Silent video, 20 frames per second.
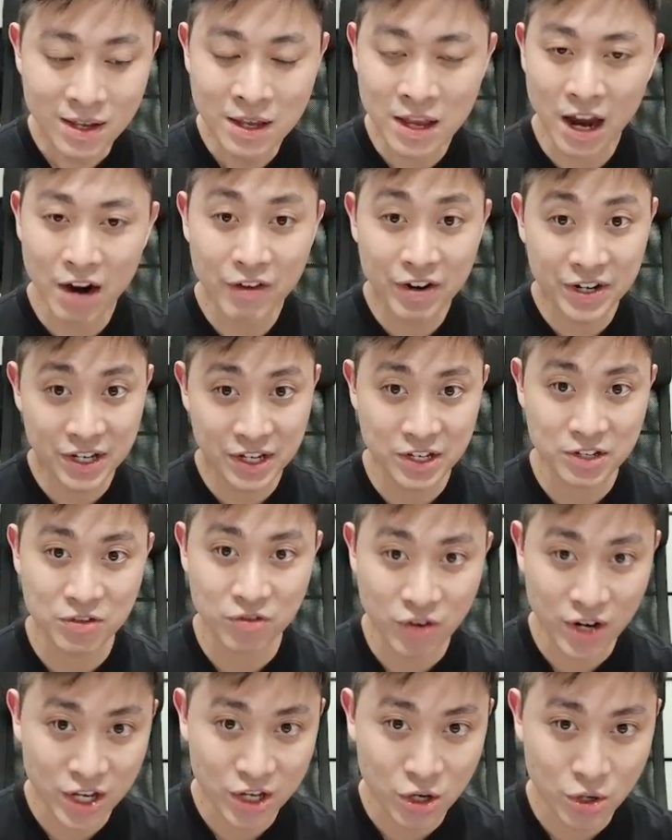everything is
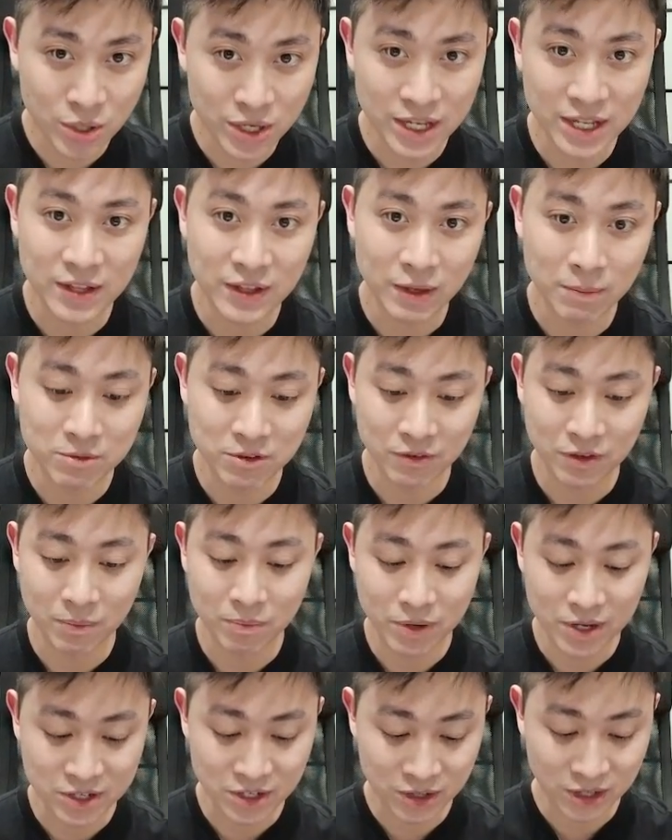really good in terms of the
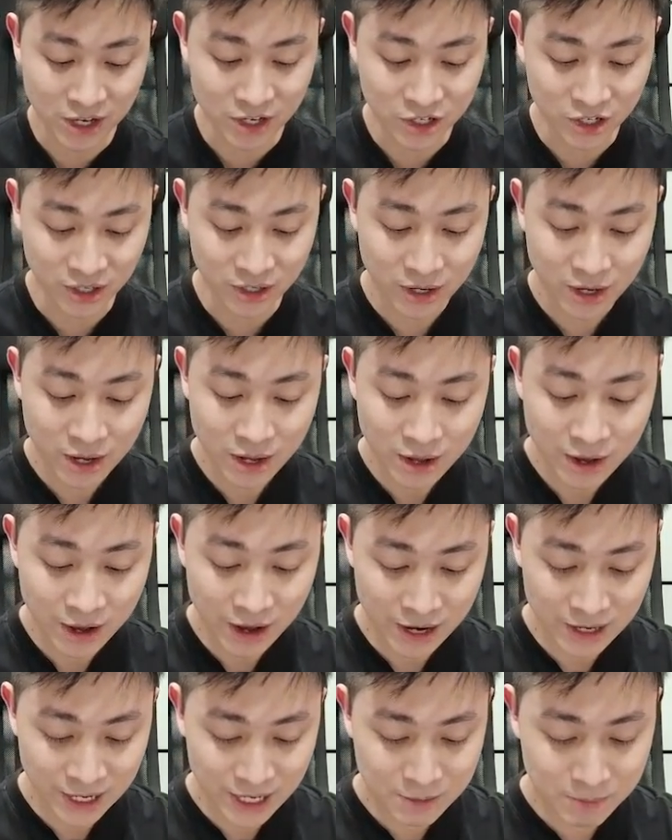presentation.
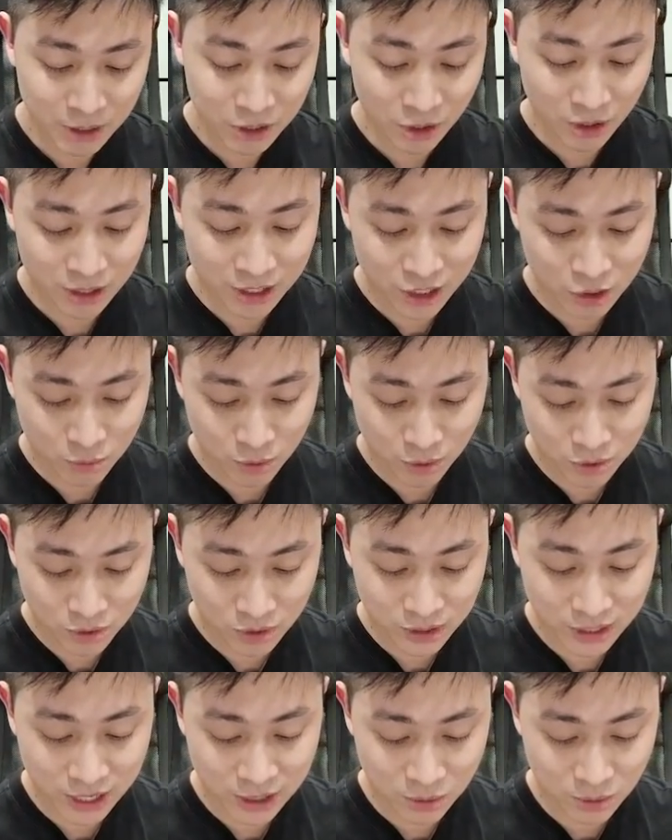And last but not least, we also
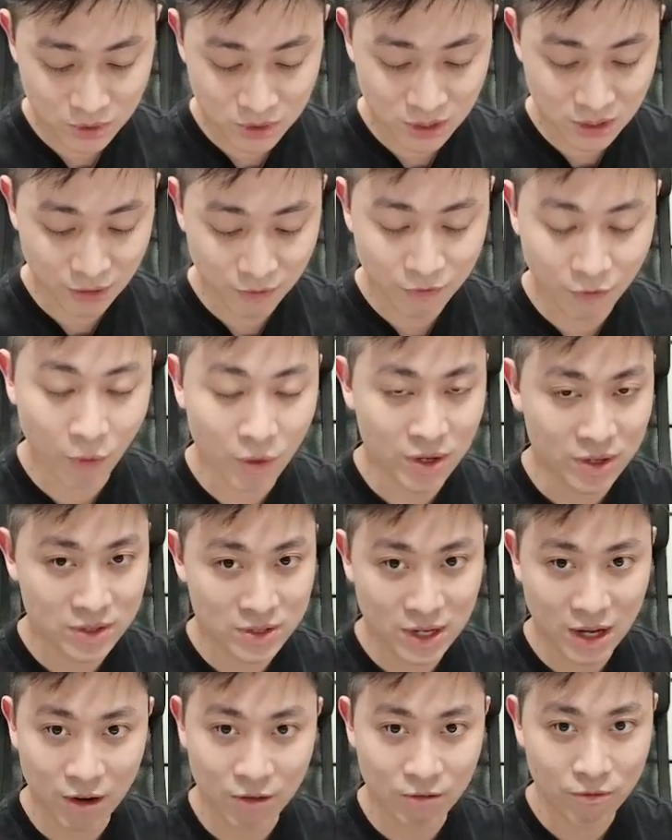get to see the phone
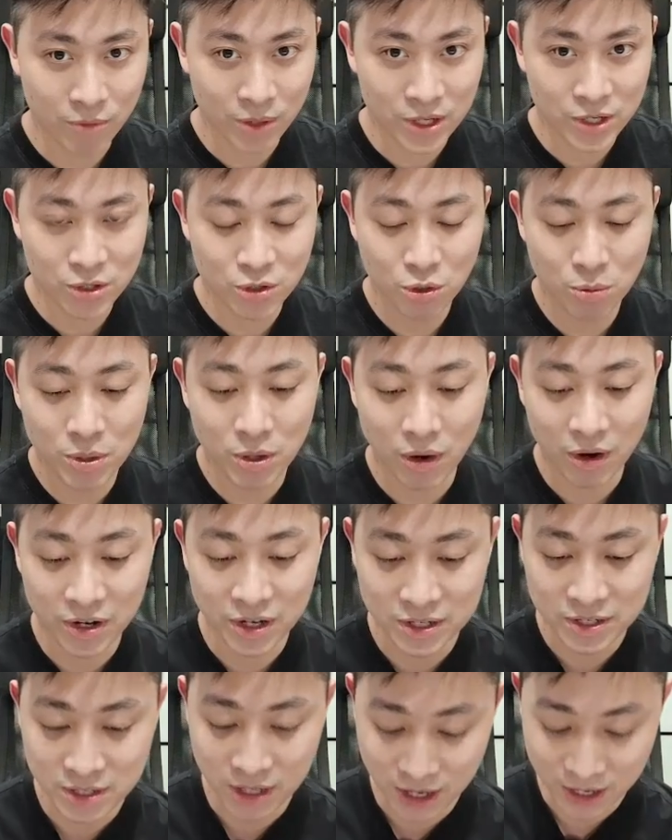itself, which, to be
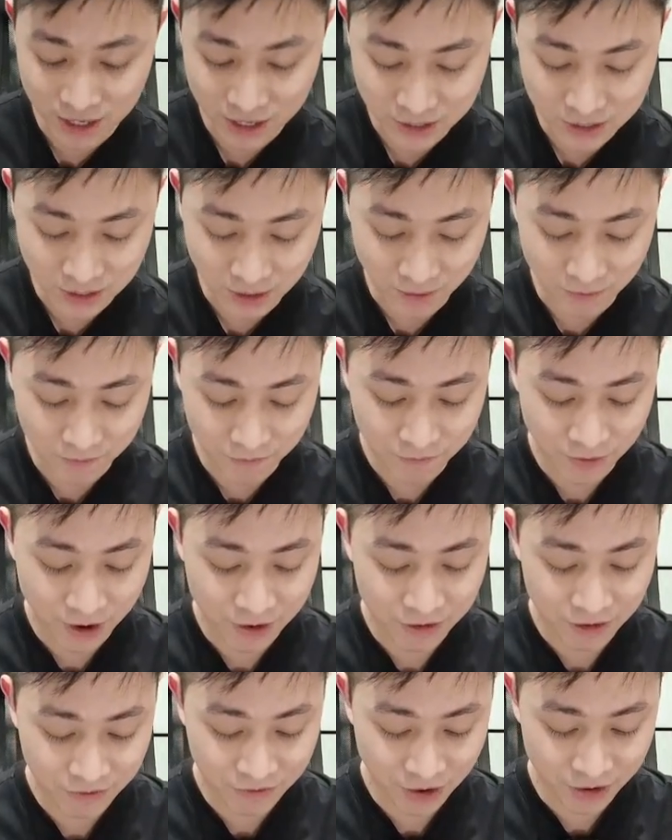honest, it's a
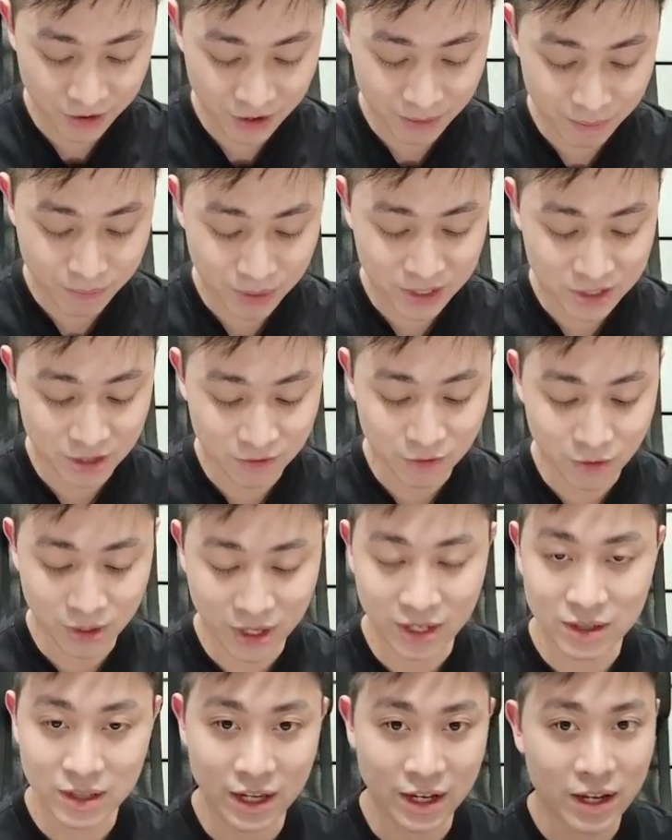very impressive
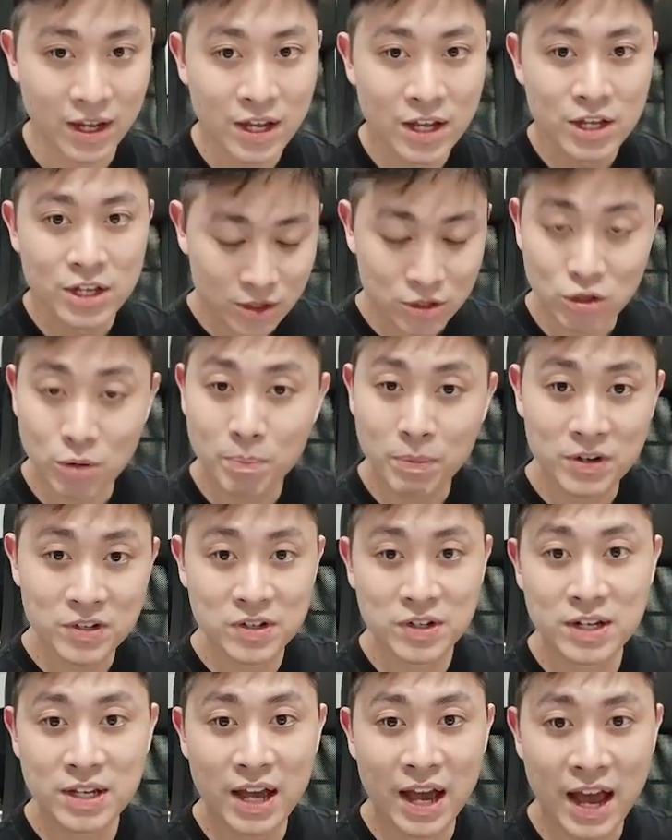looking thing. So
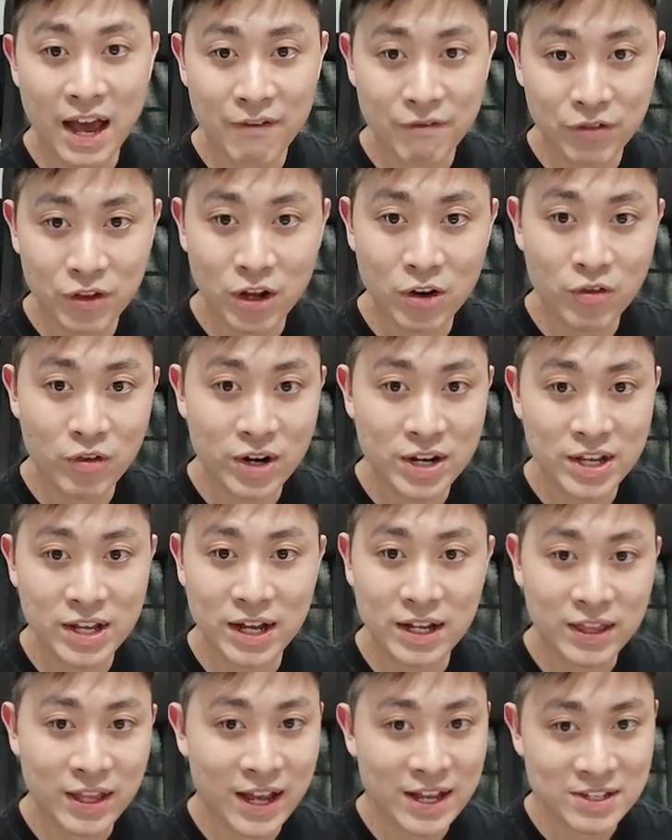personally, I have not really
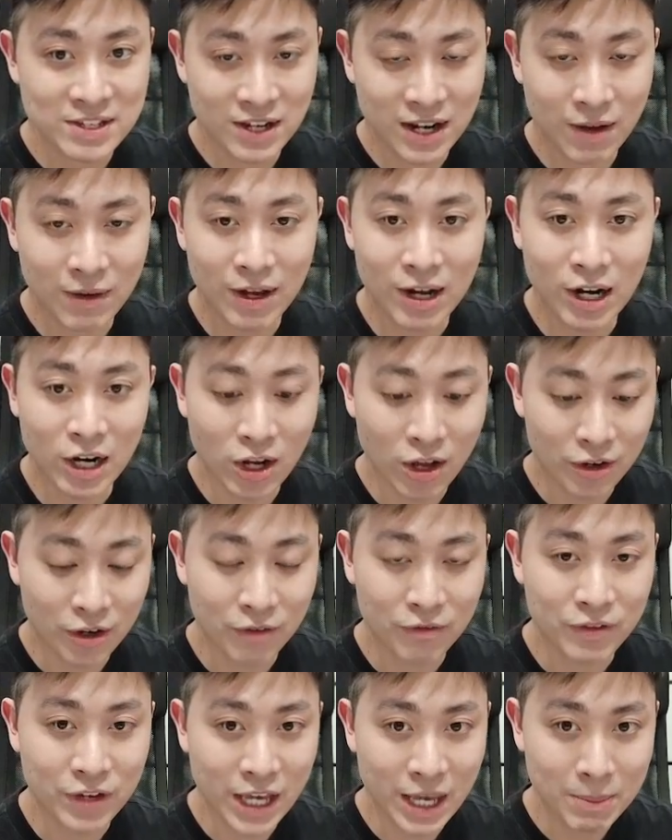tested out a lot
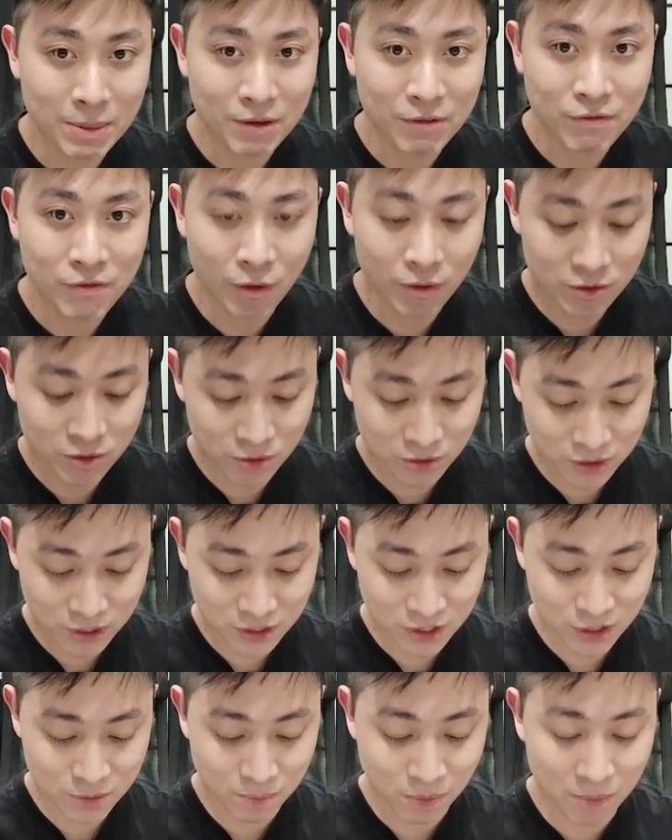of gaming phones, so
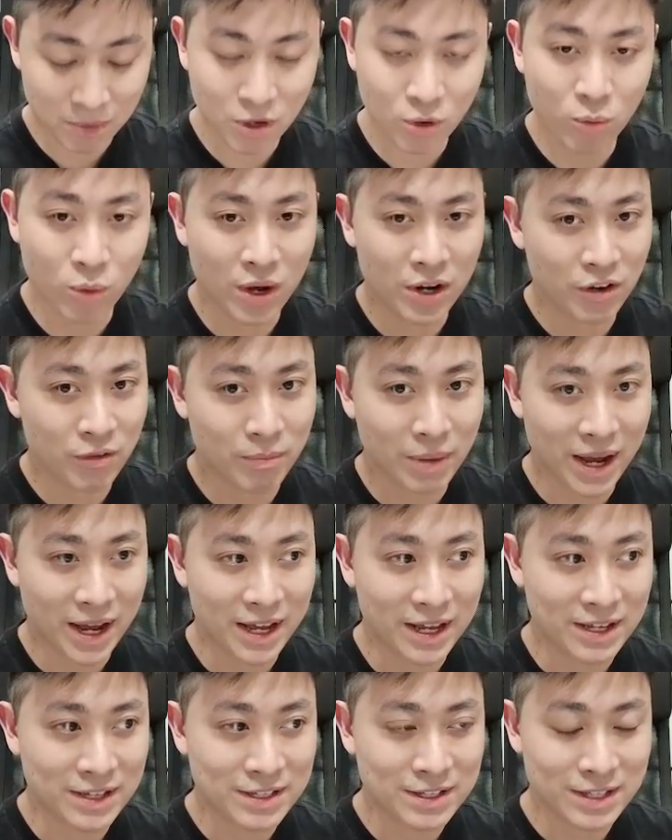this is probably one of
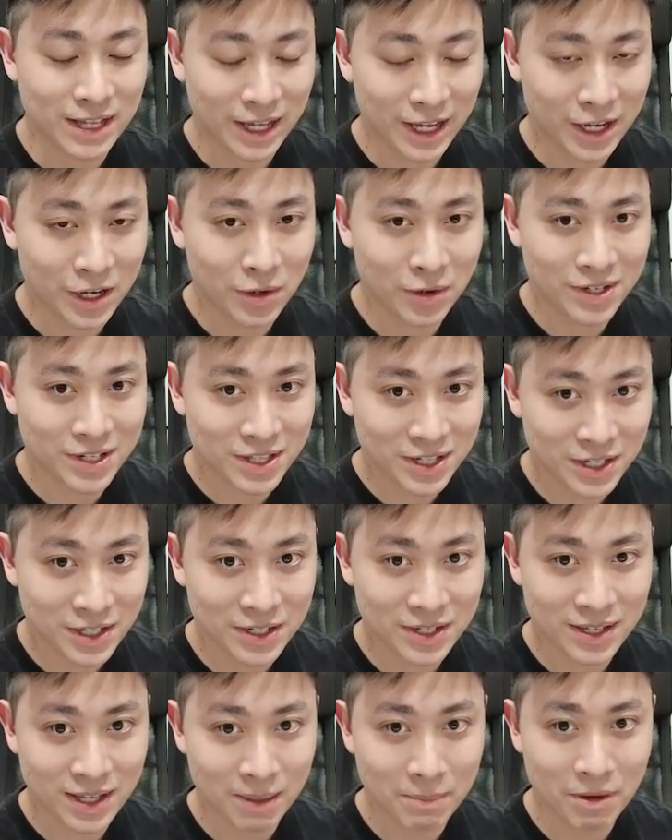my second or
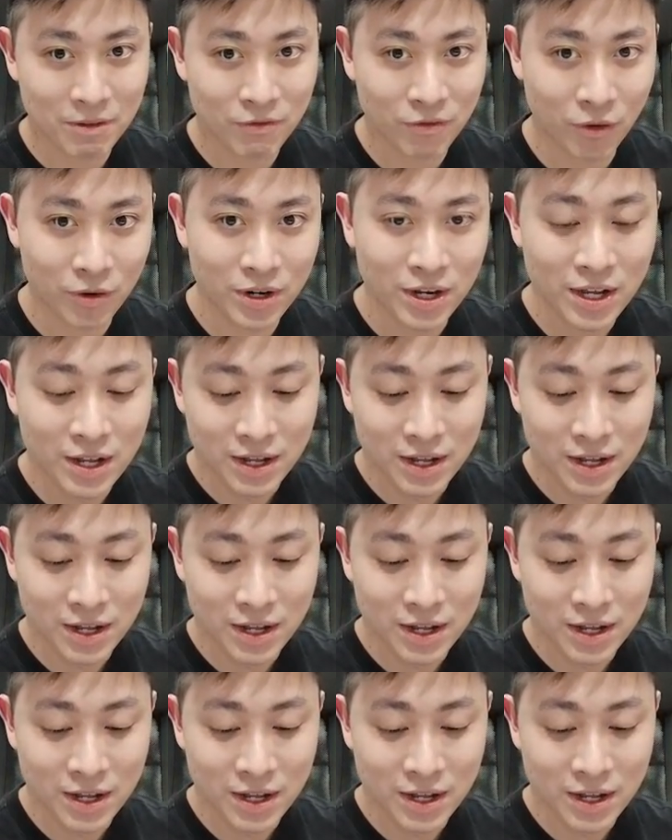third gaming phone.